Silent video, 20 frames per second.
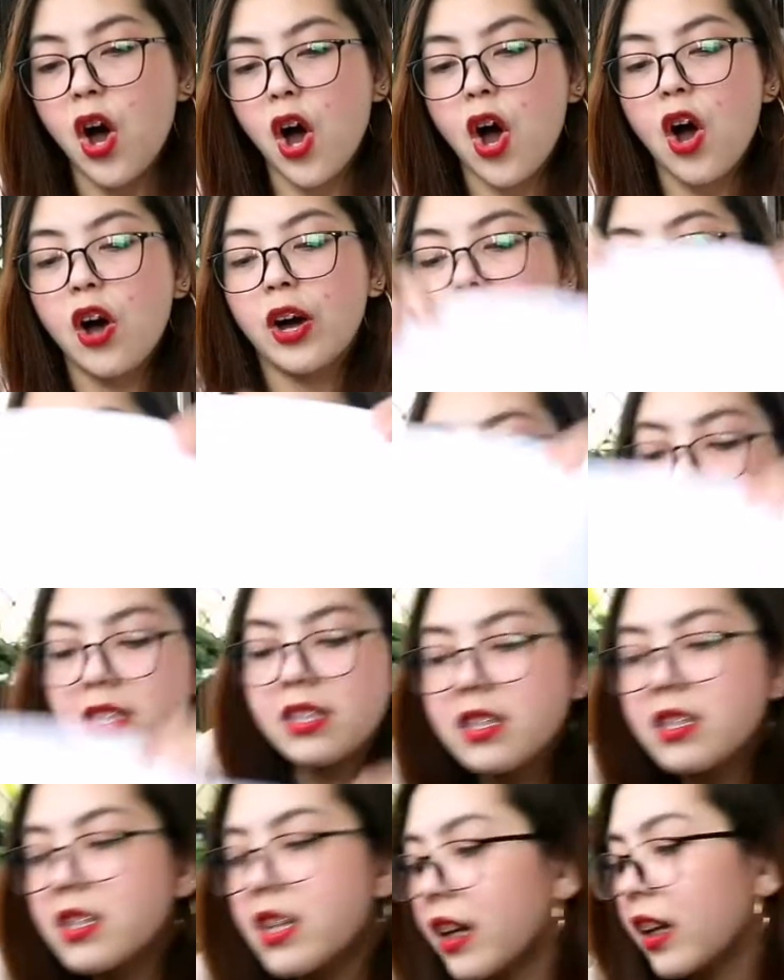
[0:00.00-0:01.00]
Okay, that's
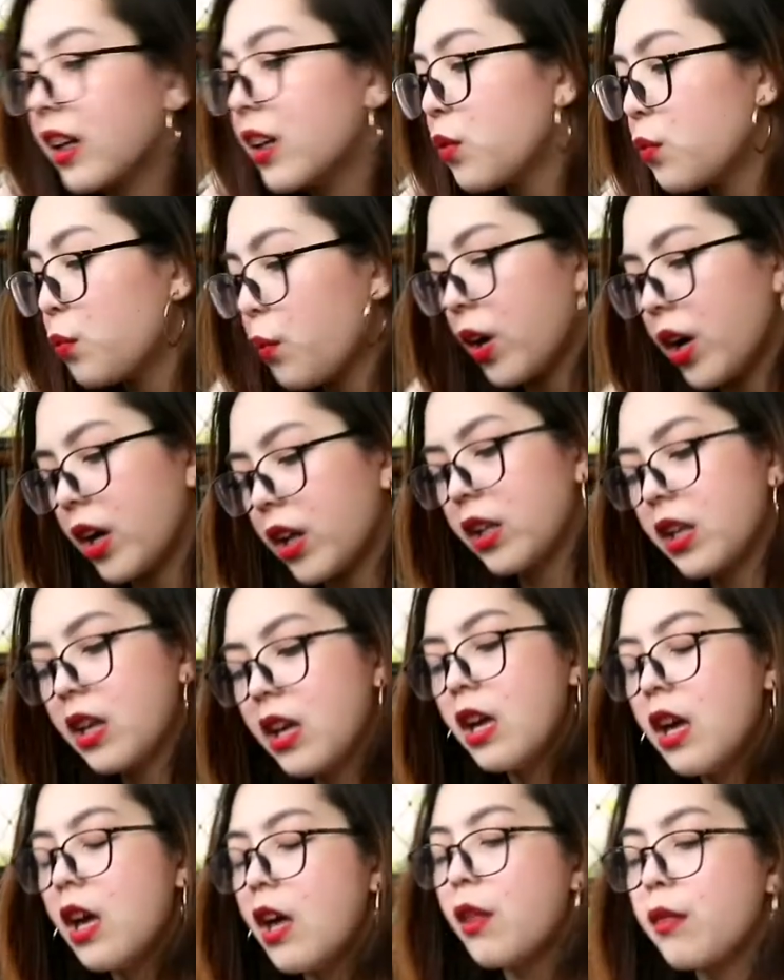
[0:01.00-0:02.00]
the second one.
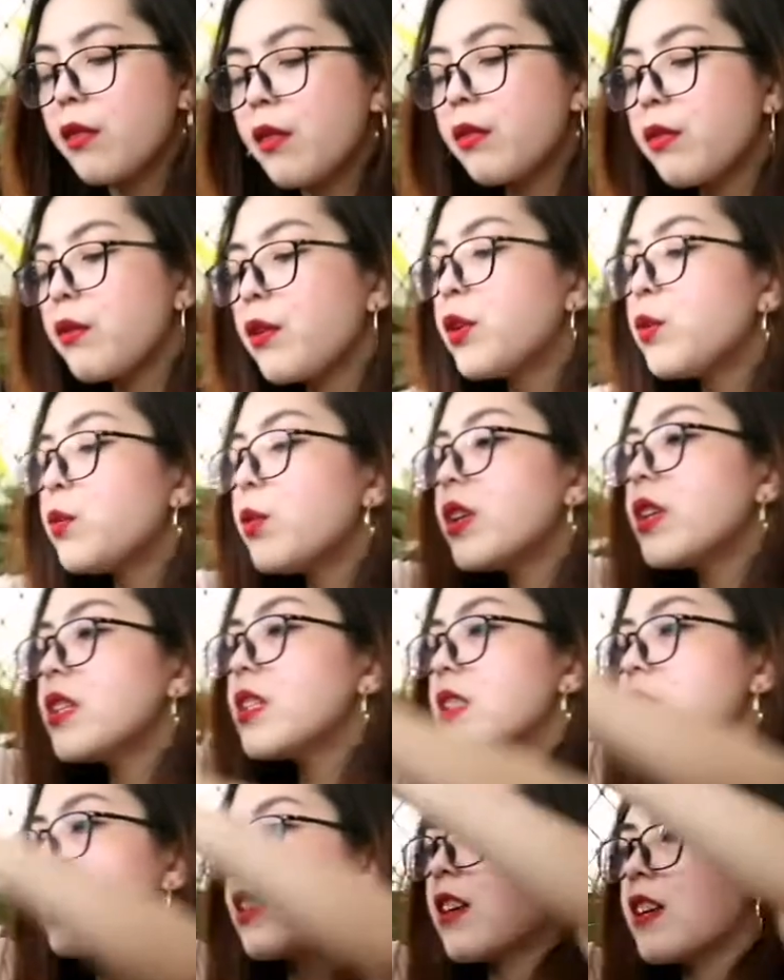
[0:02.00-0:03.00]
The third one
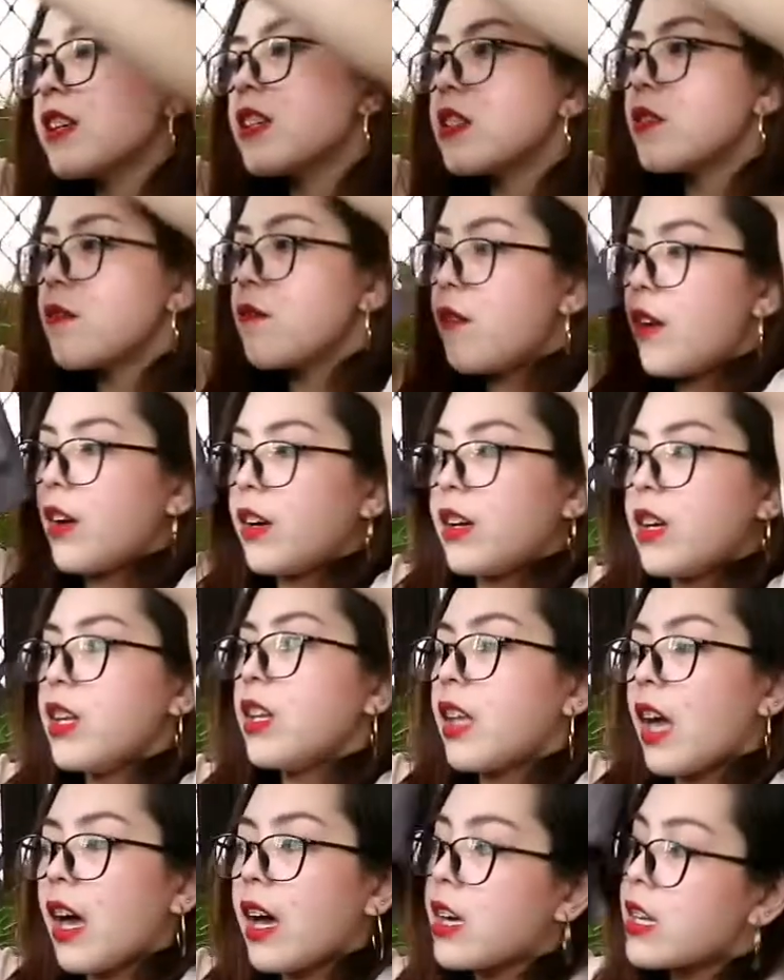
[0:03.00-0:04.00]
is this very
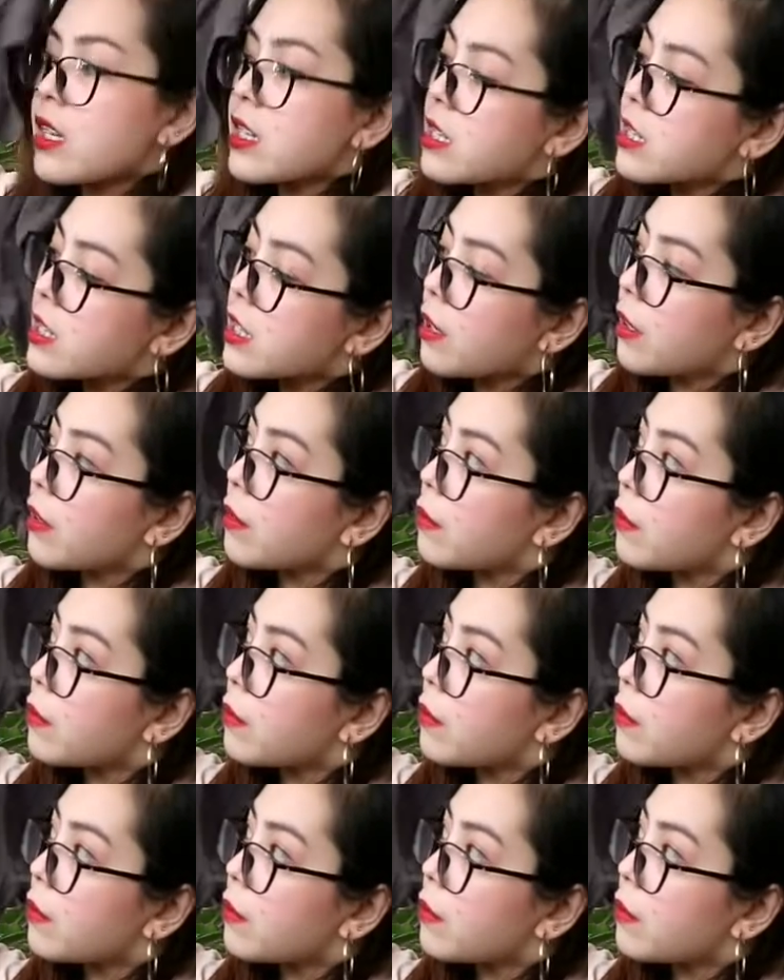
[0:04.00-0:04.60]
nice,